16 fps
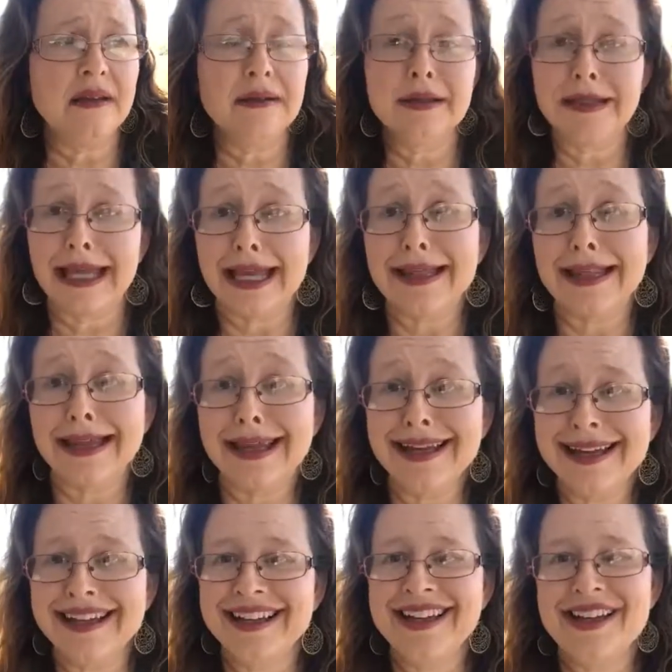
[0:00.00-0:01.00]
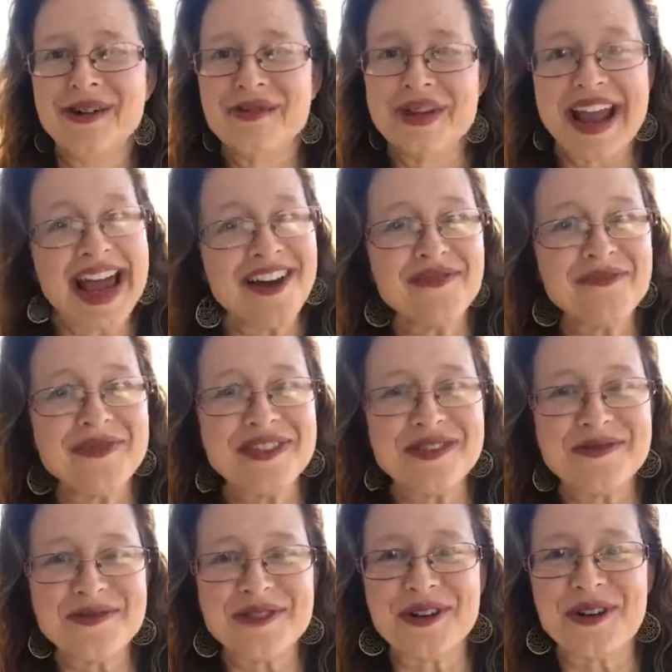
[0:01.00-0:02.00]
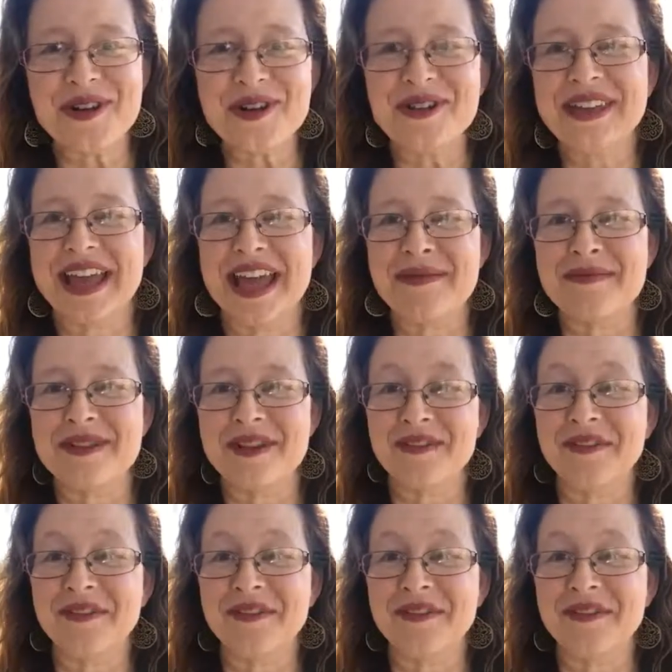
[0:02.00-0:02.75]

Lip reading: lately. We have been through the whole gamut of